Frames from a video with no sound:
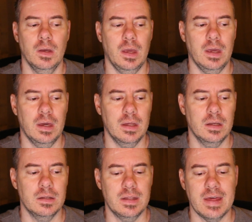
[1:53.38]

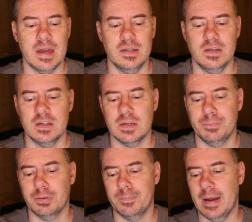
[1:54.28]
And that is just to
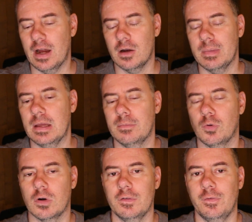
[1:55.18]
prepare me
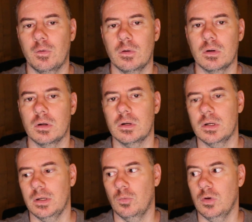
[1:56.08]
more
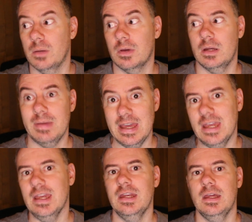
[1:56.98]
for what I'm going to be
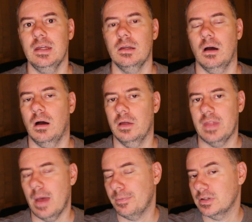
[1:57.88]
eating on
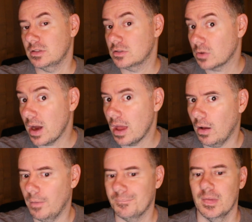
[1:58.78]
the Appalachian
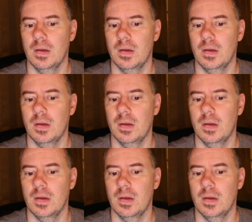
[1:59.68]
Trail.